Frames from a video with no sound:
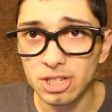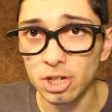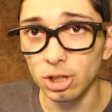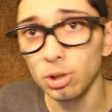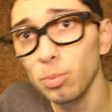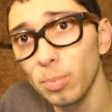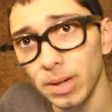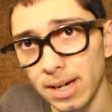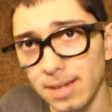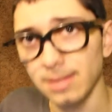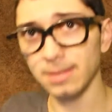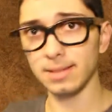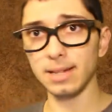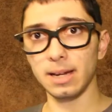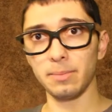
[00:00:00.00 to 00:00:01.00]

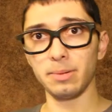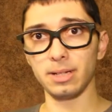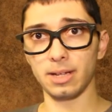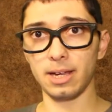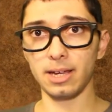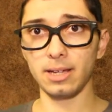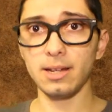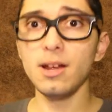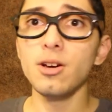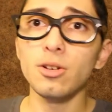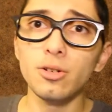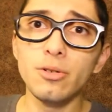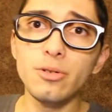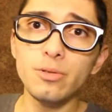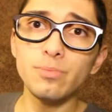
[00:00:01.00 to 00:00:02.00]
chalupas type of kid,
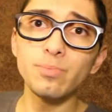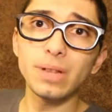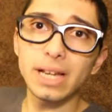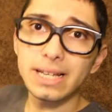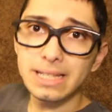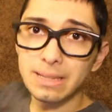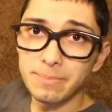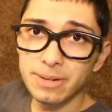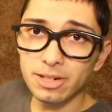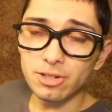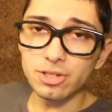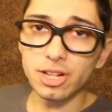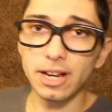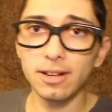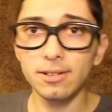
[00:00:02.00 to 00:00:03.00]
who plays the
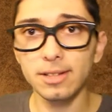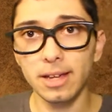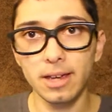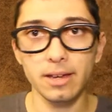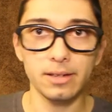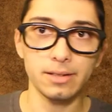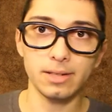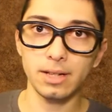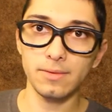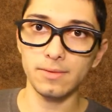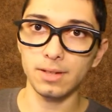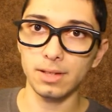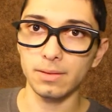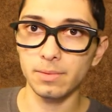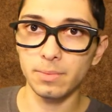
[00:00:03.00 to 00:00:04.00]
middle child, AKA
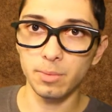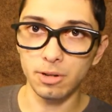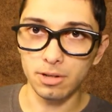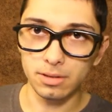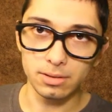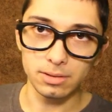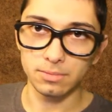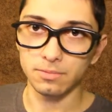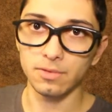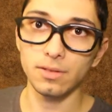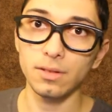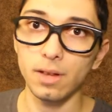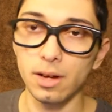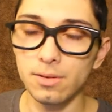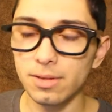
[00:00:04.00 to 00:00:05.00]
Stephanie's part in
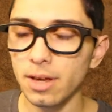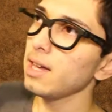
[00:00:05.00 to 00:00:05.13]
Full House,